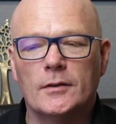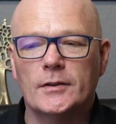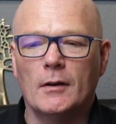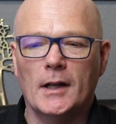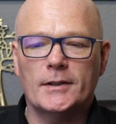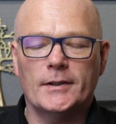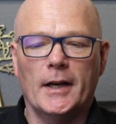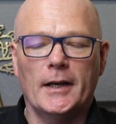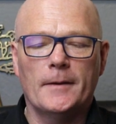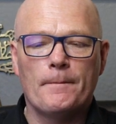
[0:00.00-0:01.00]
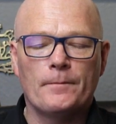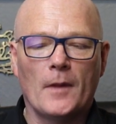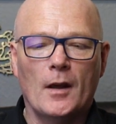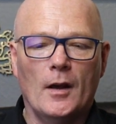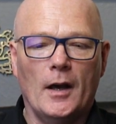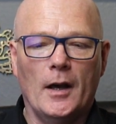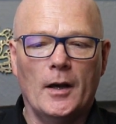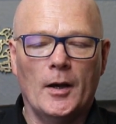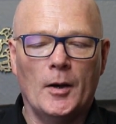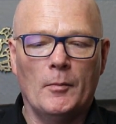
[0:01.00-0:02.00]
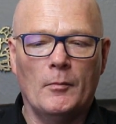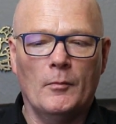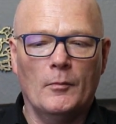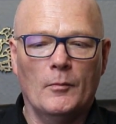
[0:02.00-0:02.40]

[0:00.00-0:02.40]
So let's say um,